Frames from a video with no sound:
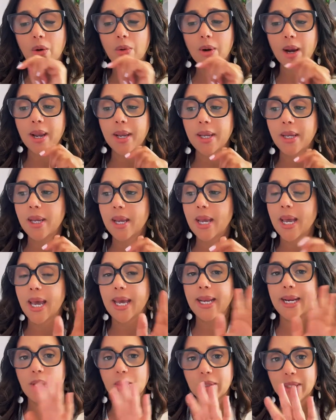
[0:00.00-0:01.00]
All right.
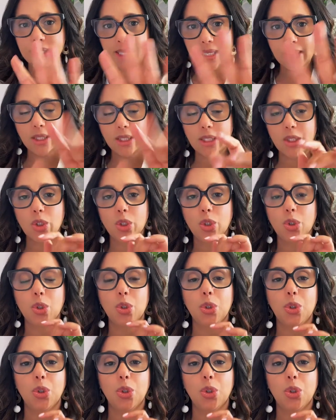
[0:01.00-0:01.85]
And I'll send it to you.